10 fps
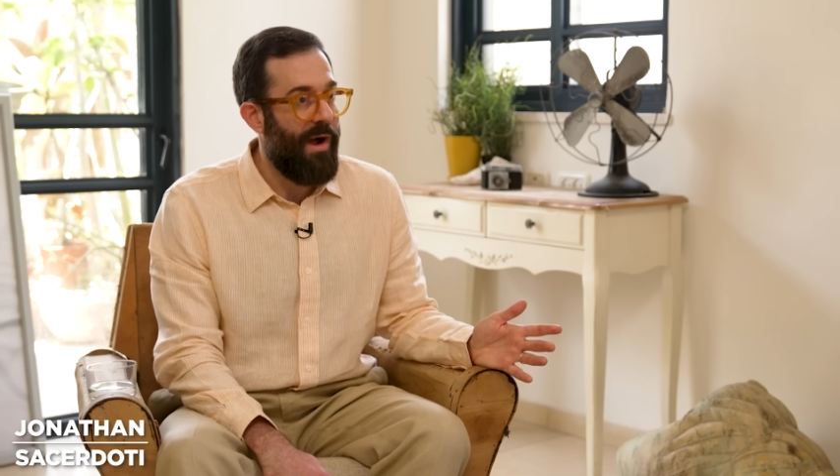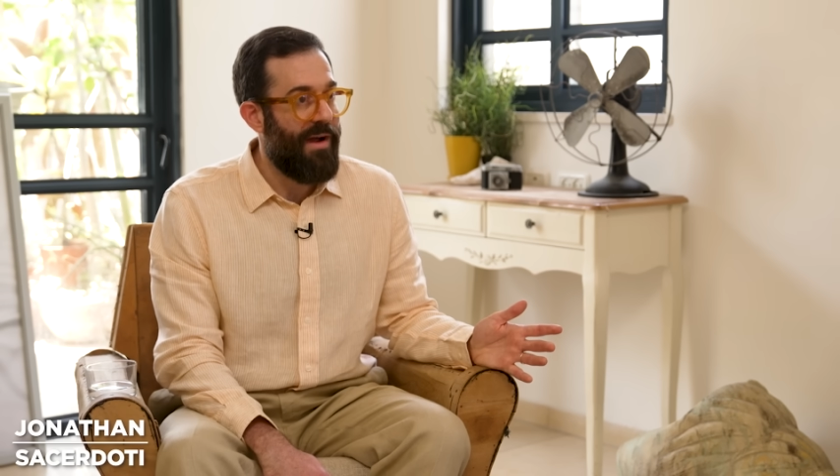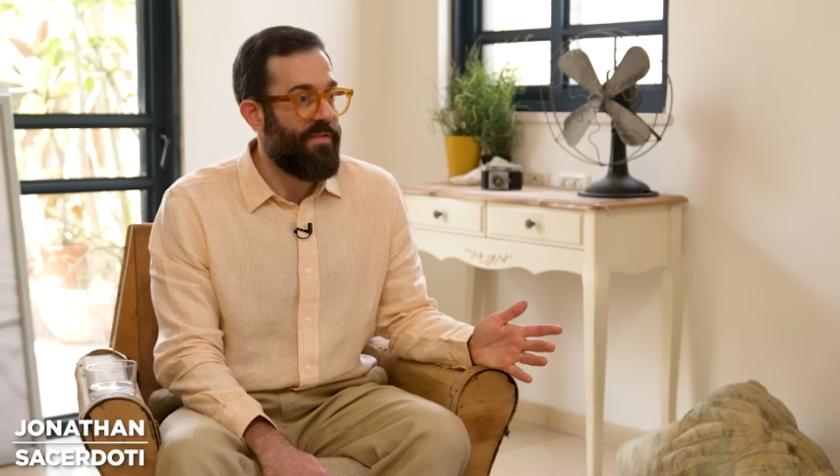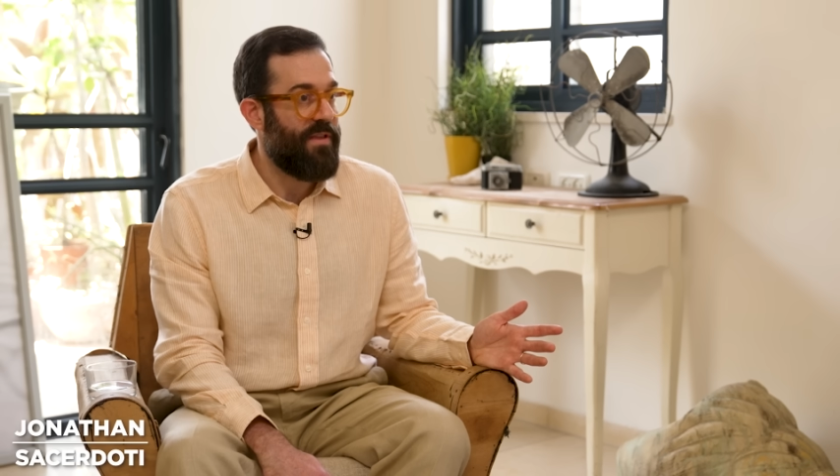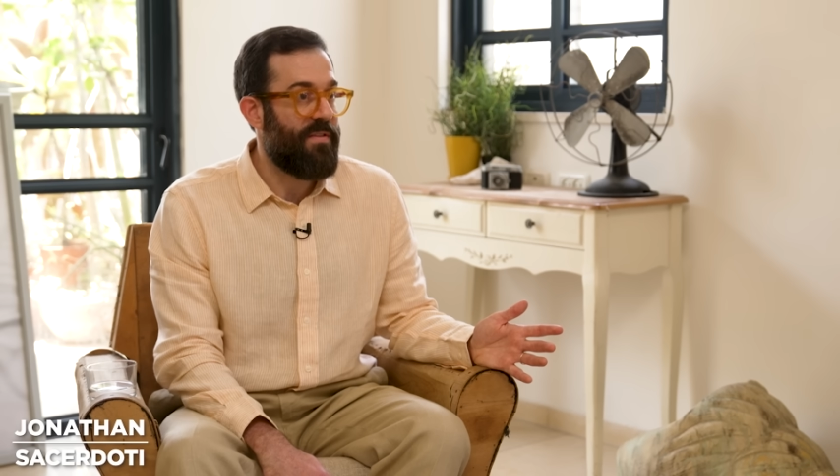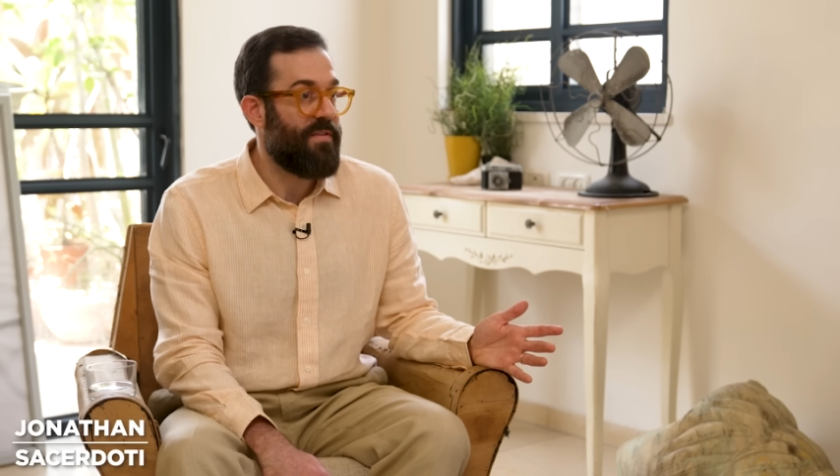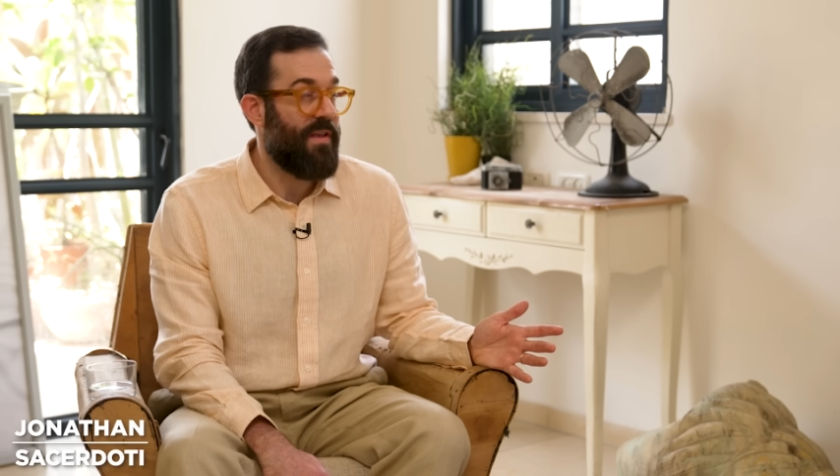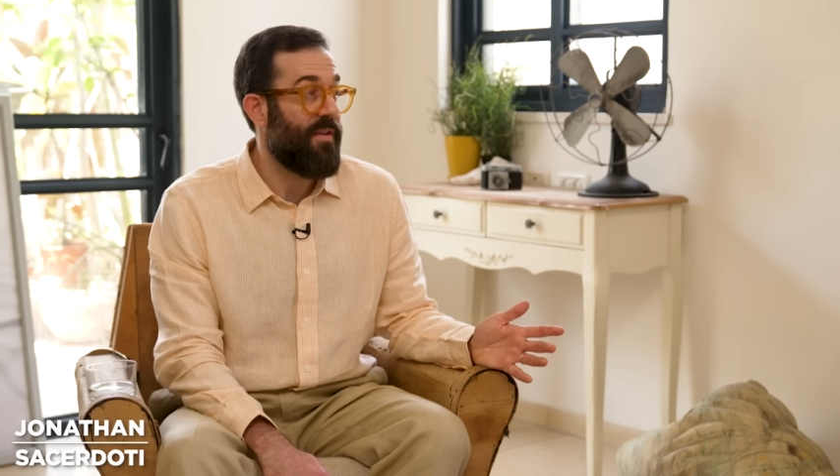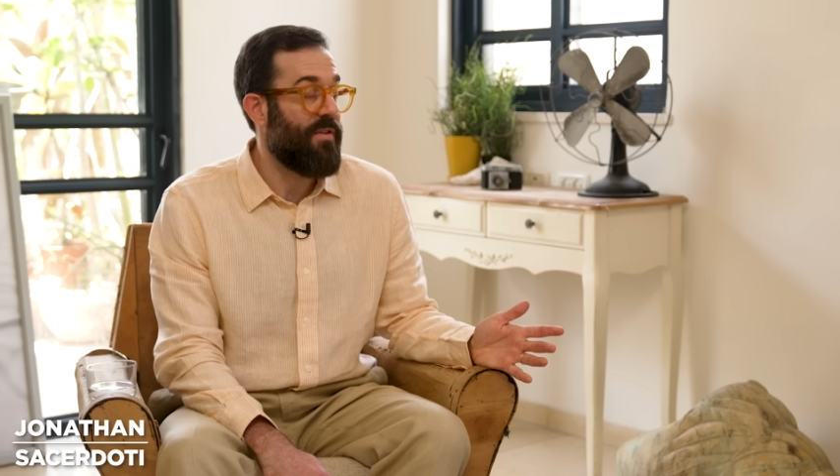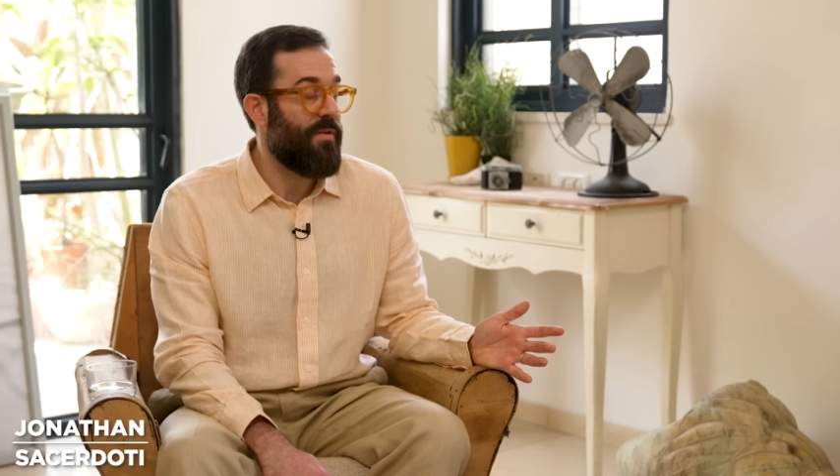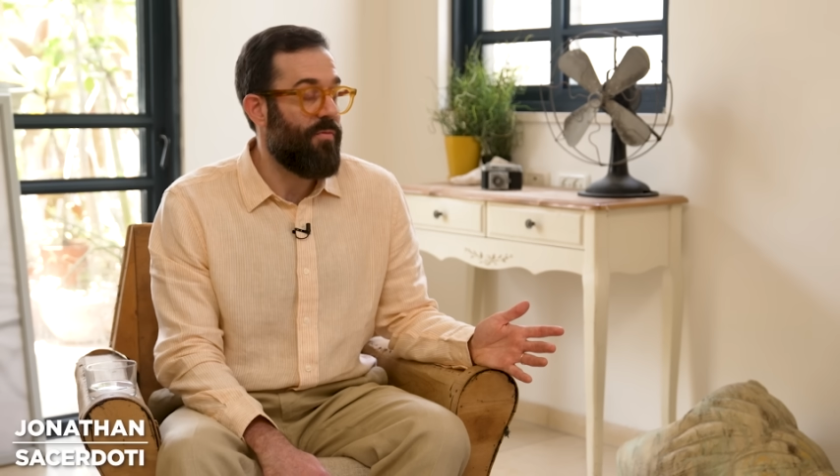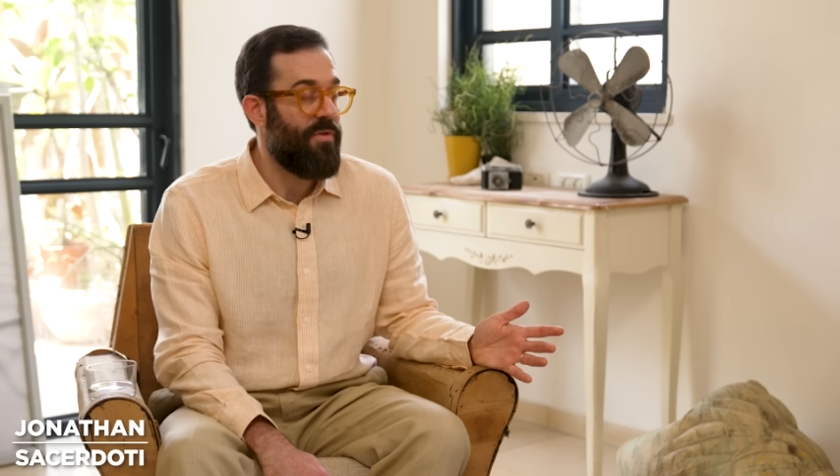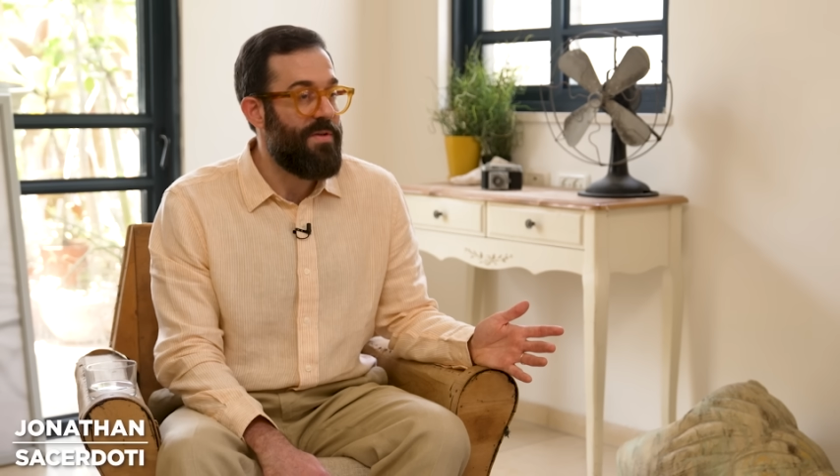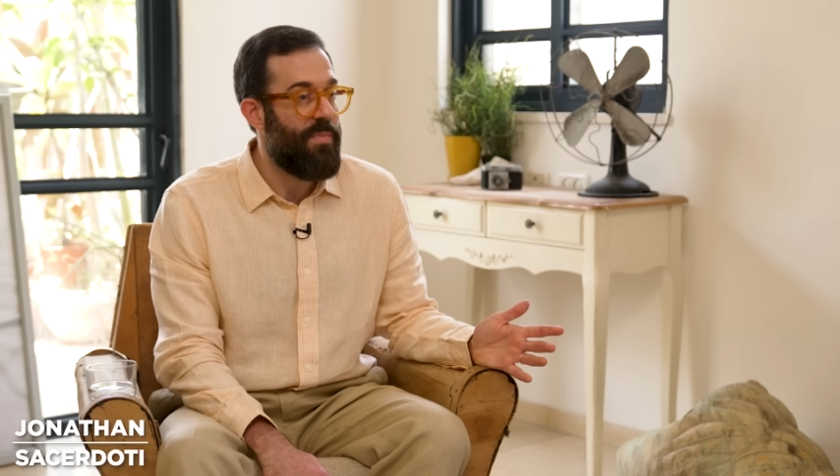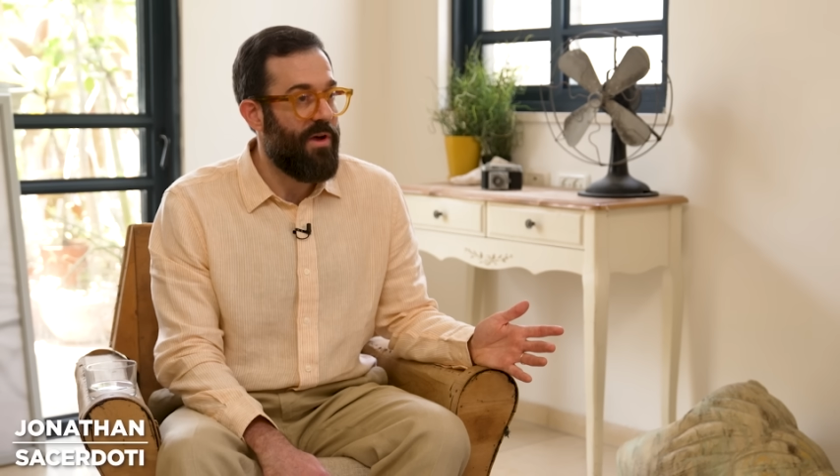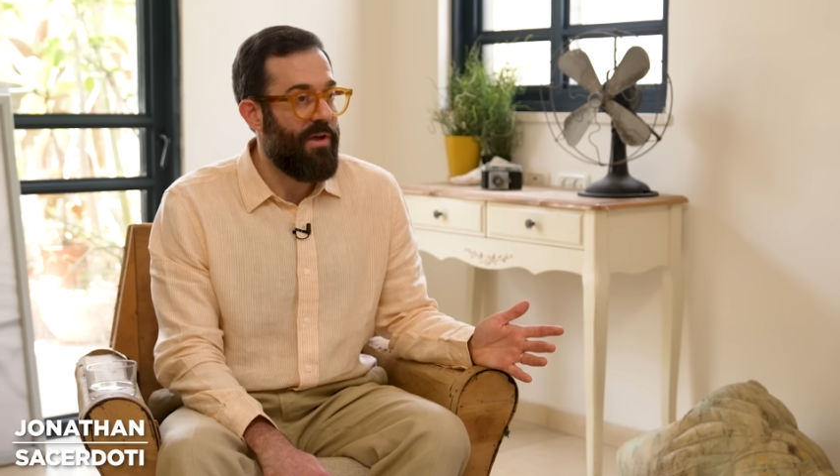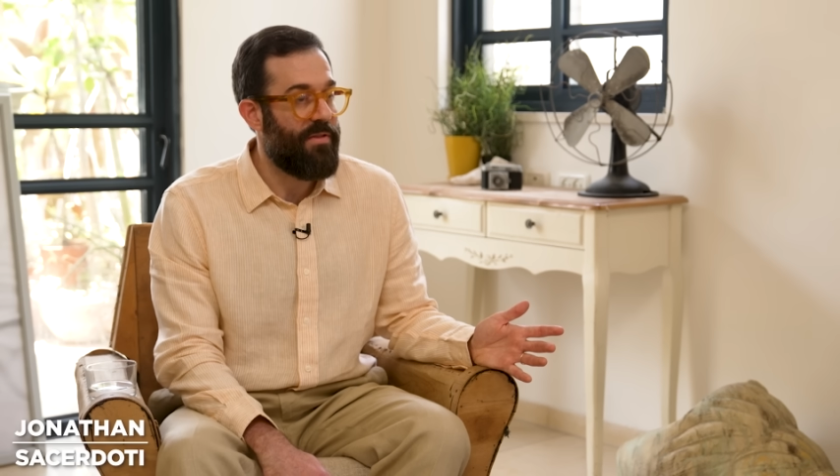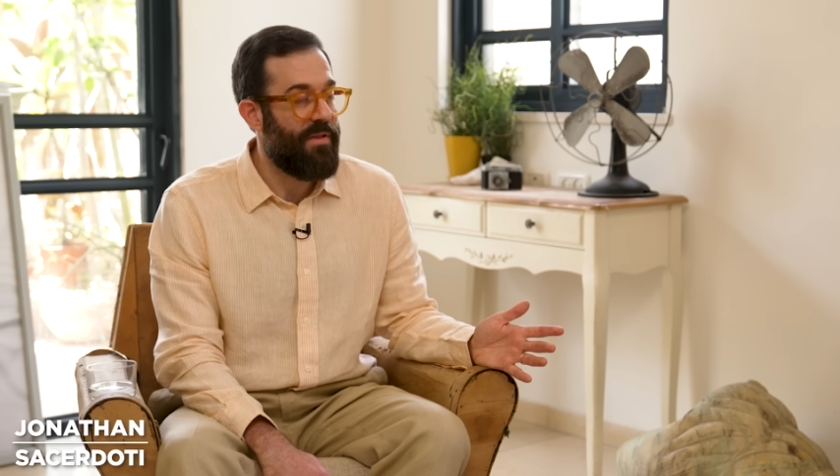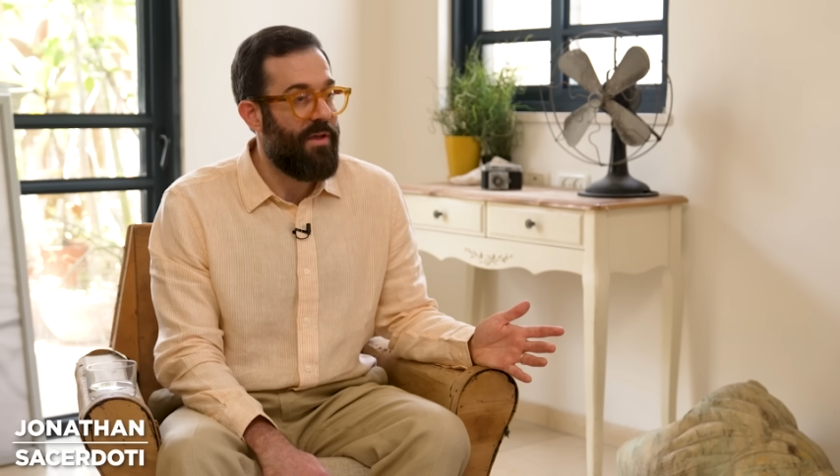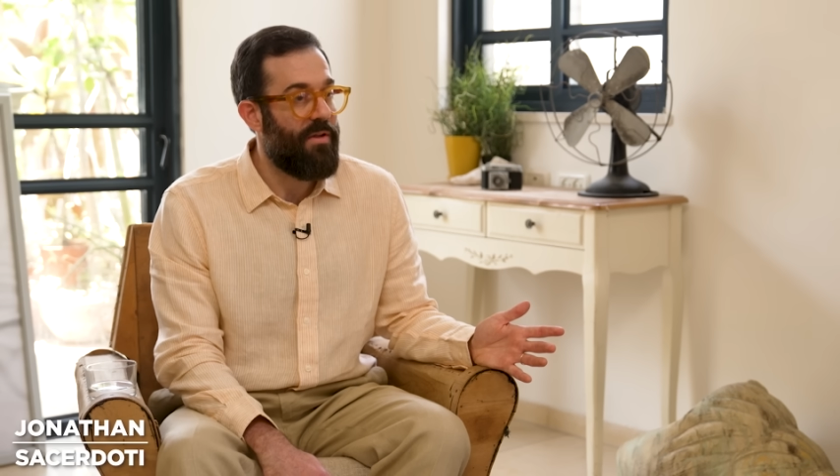have this sudden rebirth?